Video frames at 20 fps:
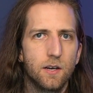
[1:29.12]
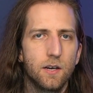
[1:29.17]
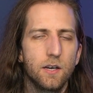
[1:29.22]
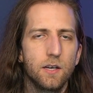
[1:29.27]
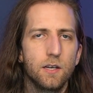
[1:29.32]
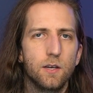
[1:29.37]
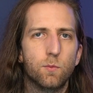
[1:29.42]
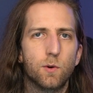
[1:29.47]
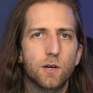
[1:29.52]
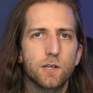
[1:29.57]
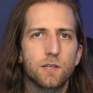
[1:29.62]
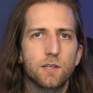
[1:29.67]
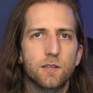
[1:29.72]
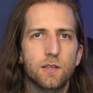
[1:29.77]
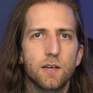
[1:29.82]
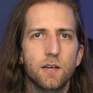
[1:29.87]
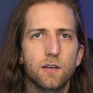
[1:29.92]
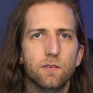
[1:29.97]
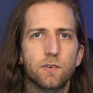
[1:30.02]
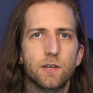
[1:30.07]
You want to
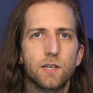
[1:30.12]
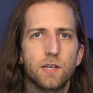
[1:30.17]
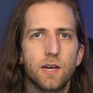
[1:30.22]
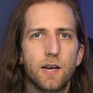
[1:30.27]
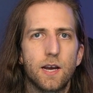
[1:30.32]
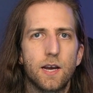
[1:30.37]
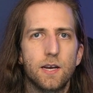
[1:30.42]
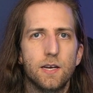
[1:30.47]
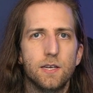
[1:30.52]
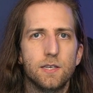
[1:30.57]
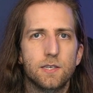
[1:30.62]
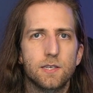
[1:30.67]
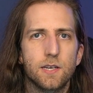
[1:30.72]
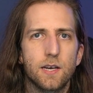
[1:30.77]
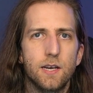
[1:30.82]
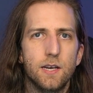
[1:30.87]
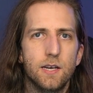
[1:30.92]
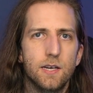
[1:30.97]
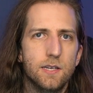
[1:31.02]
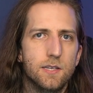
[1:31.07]
think of it as
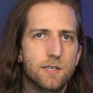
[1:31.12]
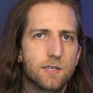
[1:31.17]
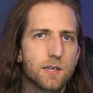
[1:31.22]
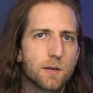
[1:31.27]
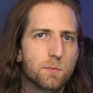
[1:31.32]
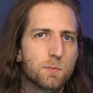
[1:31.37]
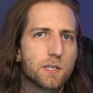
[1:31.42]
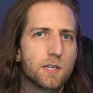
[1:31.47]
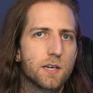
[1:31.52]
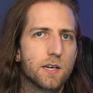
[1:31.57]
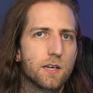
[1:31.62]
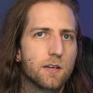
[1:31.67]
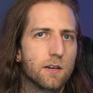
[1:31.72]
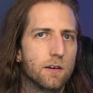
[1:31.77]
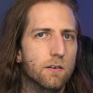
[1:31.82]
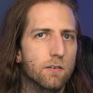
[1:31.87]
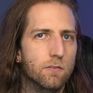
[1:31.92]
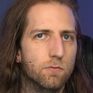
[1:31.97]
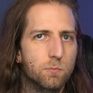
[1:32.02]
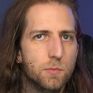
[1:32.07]
a subset
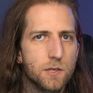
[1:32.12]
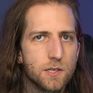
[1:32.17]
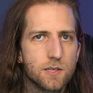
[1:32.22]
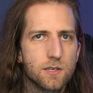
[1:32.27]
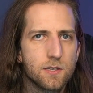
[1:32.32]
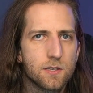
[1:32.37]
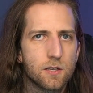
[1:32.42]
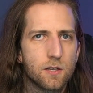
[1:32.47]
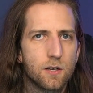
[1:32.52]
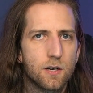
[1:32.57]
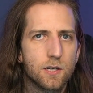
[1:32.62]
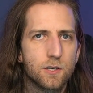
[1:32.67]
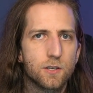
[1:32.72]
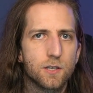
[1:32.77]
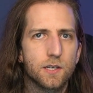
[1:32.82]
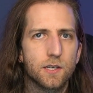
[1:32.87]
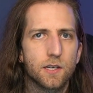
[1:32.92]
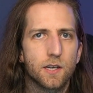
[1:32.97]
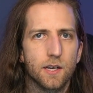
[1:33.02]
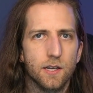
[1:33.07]
of business
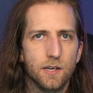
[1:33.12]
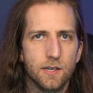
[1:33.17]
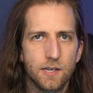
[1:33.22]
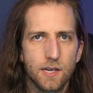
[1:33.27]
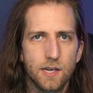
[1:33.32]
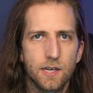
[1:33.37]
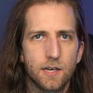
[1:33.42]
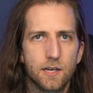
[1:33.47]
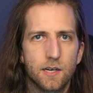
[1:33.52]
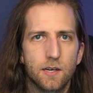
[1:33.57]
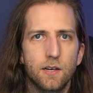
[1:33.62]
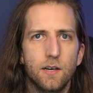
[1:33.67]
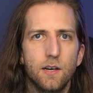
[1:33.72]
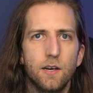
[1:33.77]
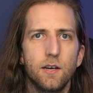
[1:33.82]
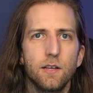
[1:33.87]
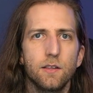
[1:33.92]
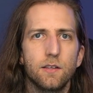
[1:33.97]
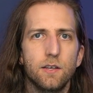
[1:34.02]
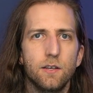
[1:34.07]
logic and data
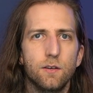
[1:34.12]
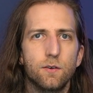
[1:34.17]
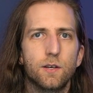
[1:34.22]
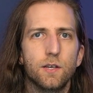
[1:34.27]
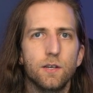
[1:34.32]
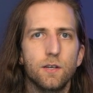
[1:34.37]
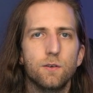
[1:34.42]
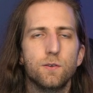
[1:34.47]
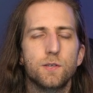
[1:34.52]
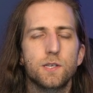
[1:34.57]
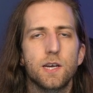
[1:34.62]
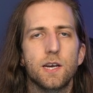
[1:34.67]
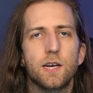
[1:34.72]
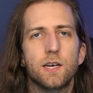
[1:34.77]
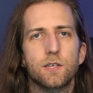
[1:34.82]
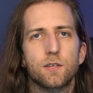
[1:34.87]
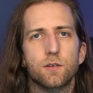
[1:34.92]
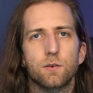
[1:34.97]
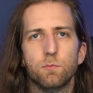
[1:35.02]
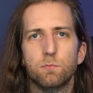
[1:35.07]
that you can use to
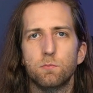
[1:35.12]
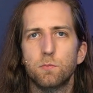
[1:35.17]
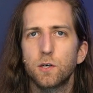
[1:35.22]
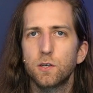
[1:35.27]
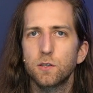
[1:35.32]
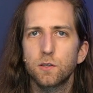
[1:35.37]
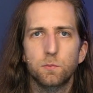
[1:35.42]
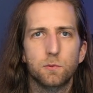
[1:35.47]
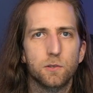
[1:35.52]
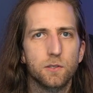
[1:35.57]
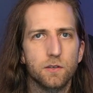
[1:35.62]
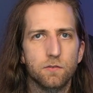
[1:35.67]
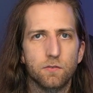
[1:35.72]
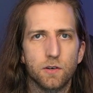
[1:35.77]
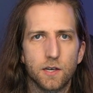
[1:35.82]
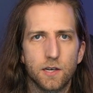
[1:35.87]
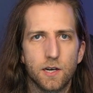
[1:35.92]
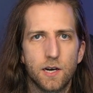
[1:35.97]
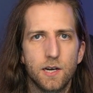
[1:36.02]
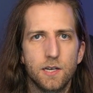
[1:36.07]
answer multiple
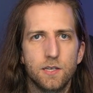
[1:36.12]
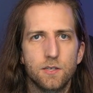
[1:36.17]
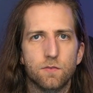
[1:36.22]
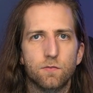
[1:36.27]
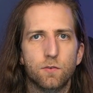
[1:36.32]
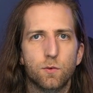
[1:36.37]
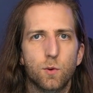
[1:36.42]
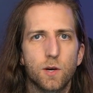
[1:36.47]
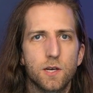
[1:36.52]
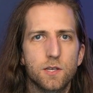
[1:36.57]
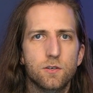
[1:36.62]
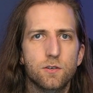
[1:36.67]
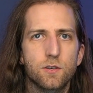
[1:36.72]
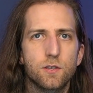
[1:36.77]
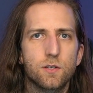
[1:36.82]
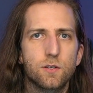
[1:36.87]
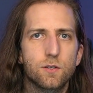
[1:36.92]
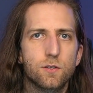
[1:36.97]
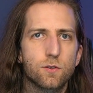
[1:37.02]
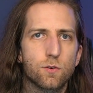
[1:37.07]
different kinds of
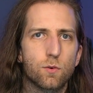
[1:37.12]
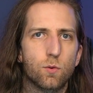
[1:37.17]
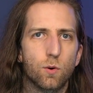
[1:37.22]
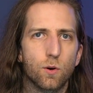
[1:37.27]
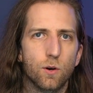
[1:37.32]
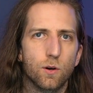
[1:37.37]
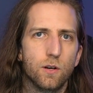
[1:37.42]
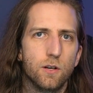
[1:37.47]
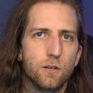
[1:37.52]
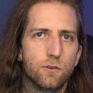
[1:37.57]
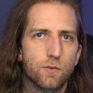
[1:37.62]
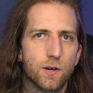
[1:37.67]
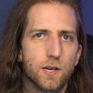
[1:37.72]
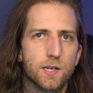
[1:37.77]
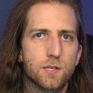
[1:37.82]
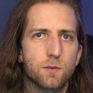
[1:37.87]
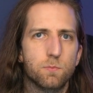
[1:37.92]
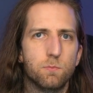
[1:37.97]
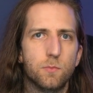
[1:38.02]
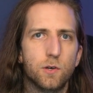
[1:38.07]
questions or
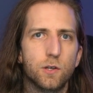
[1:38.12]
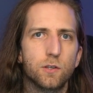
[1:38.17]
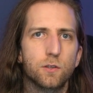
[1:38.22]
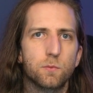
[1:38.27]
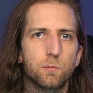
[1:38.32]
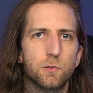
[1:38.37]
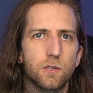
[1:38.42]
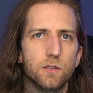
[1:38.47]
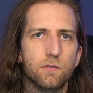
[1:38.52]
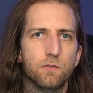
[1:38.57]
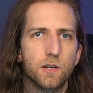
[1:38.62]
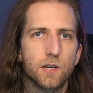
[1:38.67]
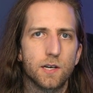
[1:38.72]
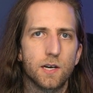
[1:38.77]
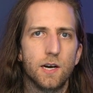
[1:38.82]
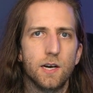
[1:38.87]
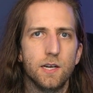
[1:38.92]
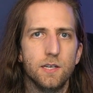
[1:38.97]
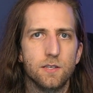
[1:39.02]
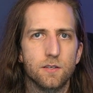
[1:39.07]
address multiple different
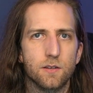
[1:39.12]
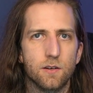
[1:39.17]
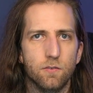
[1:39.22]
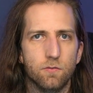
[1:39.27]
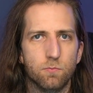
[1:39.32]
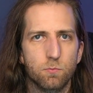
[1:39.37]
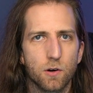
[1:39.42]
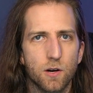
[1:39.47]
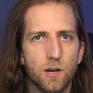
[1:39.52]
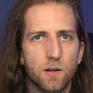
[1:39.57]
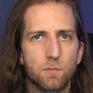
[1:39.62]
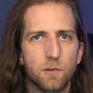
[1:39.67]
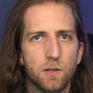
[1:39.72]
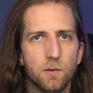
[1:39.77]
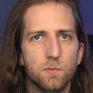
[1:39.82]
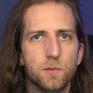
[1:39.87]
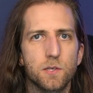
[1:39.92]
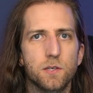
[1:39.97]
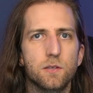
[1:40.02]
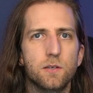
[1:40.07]
kinds of
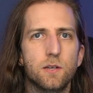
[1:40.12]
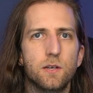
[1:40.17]
problems.